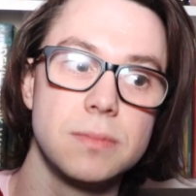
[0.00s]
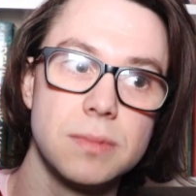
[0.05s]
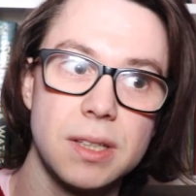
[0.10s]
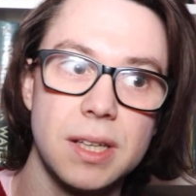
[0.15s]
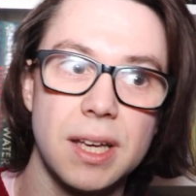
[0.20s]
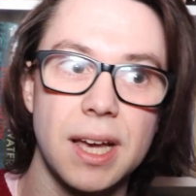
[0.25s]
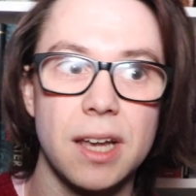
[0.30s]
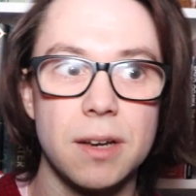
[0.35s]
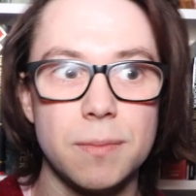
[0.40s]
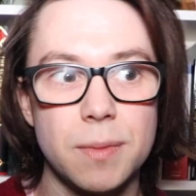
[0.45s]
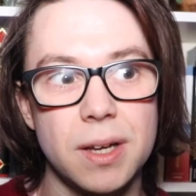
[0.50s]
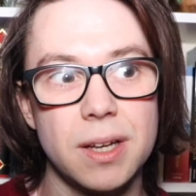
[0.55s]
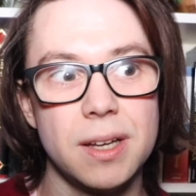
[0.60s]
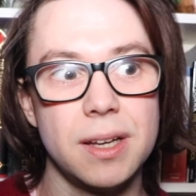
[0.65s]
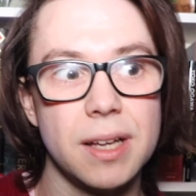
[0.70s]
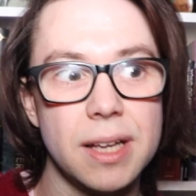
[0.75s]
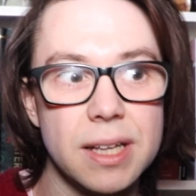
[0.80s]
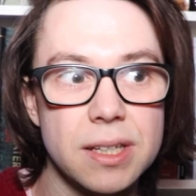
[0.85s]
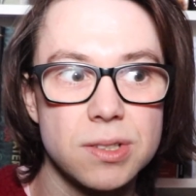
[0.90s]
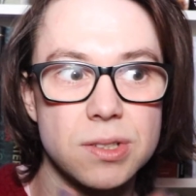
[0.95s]
the anime
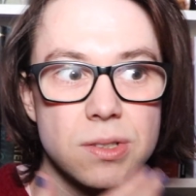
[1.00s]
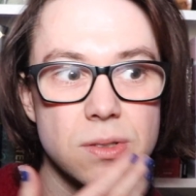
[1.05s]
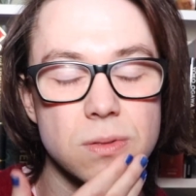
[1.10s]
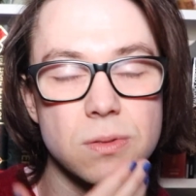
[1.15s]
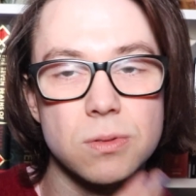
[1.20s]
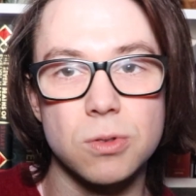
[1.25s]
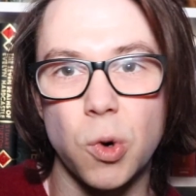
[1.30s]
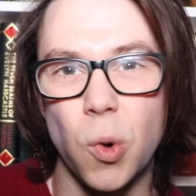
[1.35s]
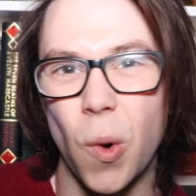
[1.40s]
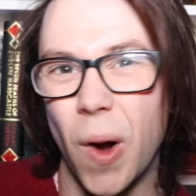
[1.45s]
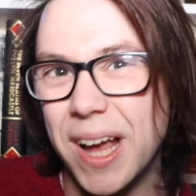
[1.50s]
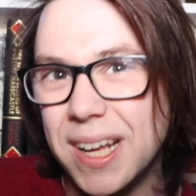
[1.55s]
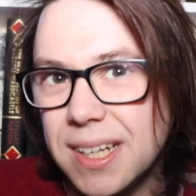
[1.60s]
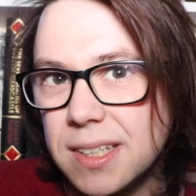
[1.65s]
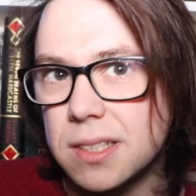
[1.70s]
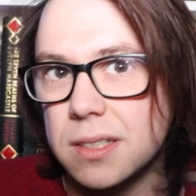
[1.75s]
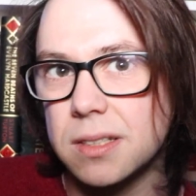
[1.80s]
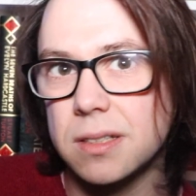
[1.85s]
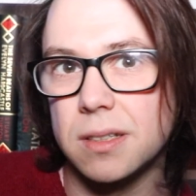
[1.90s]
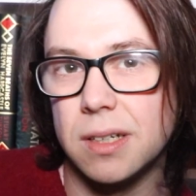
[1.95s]
isn't
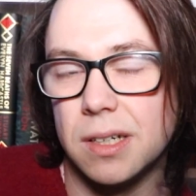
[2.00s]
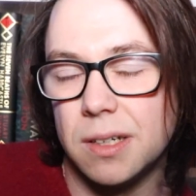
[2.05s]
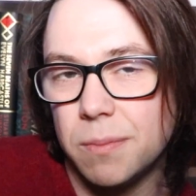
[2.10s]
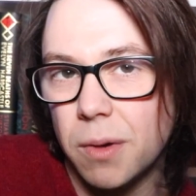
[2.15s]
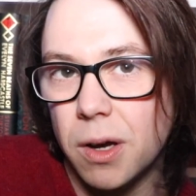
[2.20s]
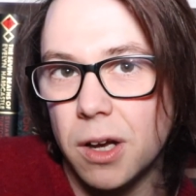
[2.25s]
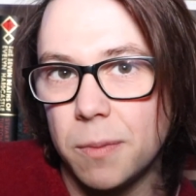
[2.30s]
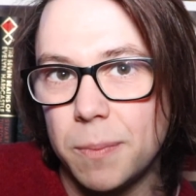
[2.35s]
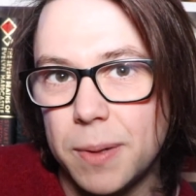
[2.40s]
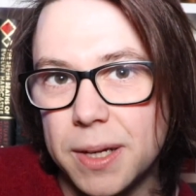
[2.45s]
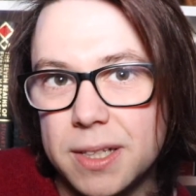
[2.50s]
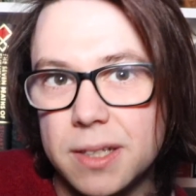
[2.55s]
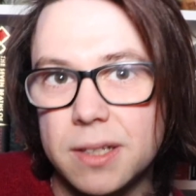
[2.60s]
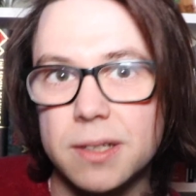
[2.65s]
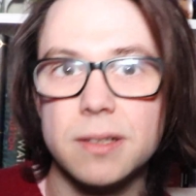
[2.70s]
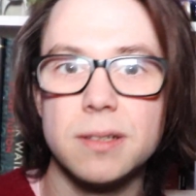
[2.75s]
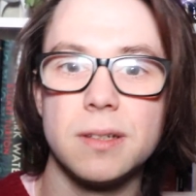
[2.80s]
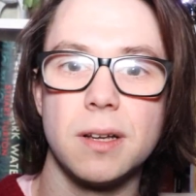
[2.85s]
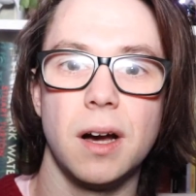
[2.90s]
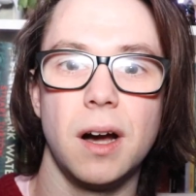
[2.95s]
great, in my
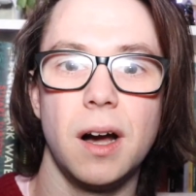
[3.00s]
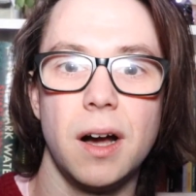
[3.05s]
opinion.